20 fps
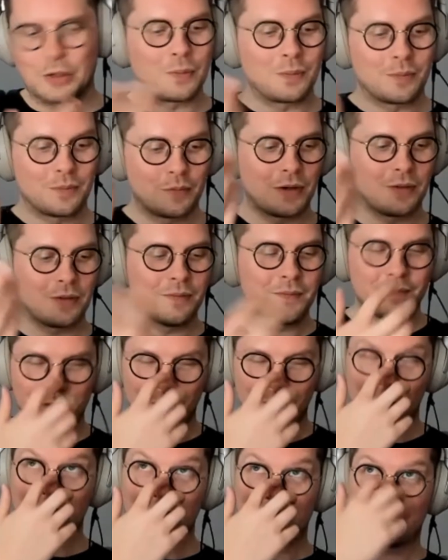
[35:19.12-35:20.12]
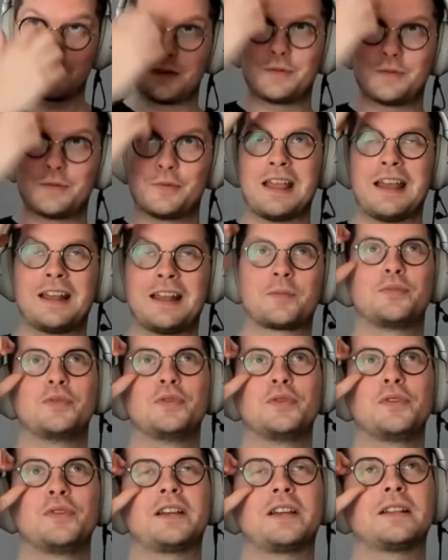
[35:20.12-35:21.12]
when we had a
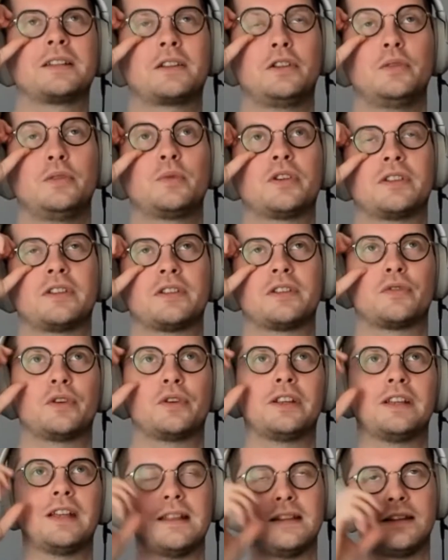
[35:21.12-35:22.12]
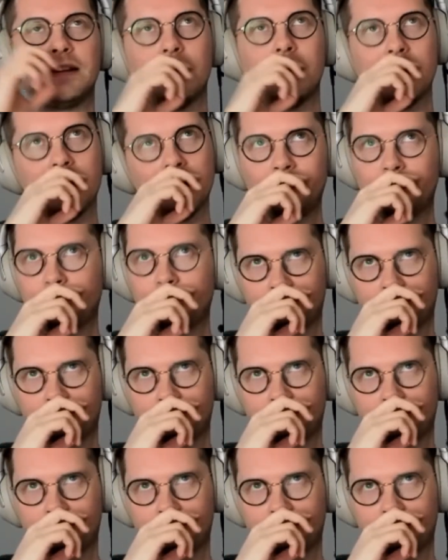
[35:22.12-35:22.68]
booth at KubeCon in 2018